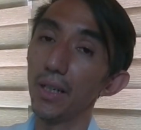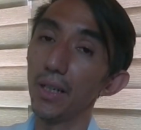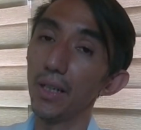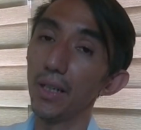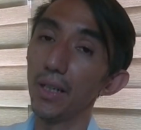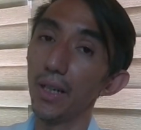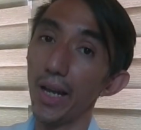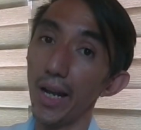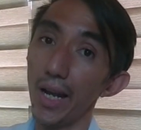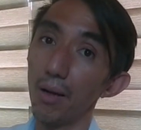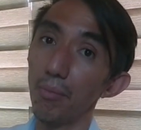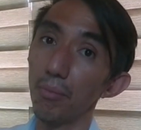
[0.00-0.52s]

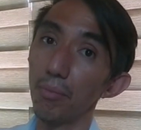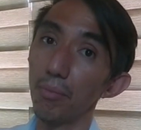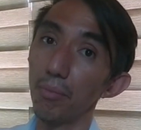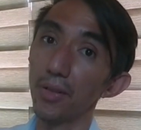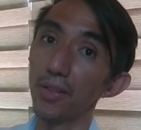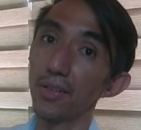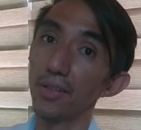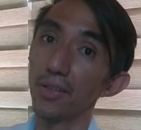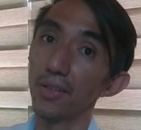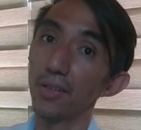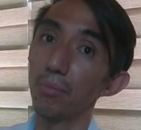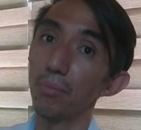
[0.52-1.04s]

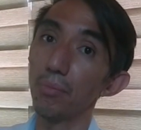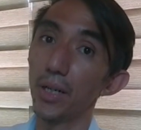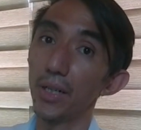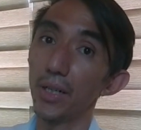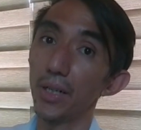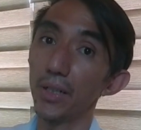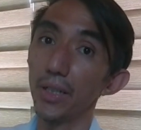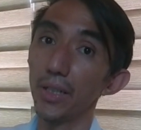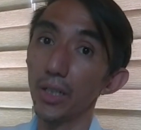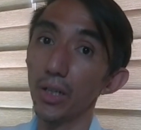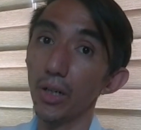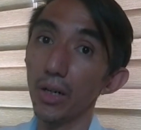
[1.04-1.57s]
particularly the
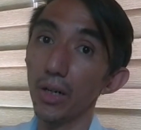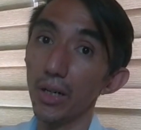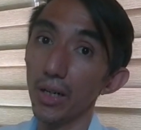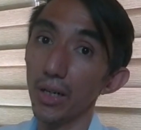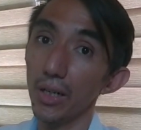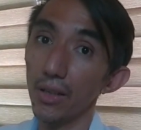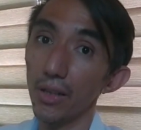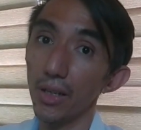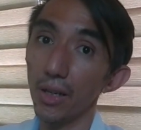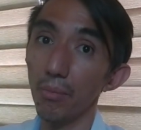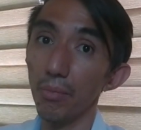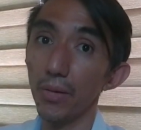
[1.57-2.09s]
mercury
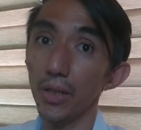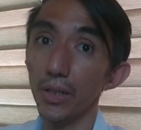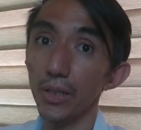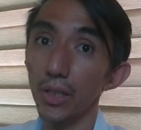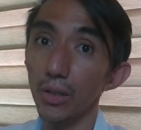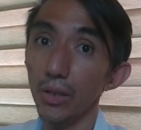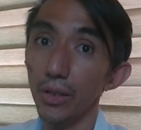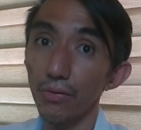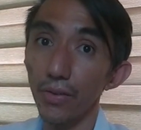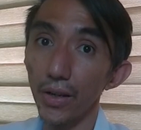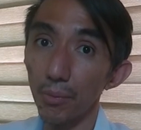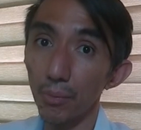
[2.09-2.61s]
vapor
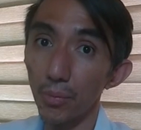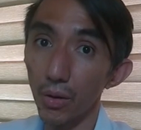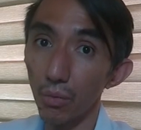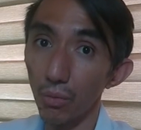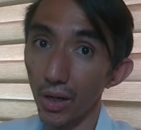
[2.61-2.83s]
ones,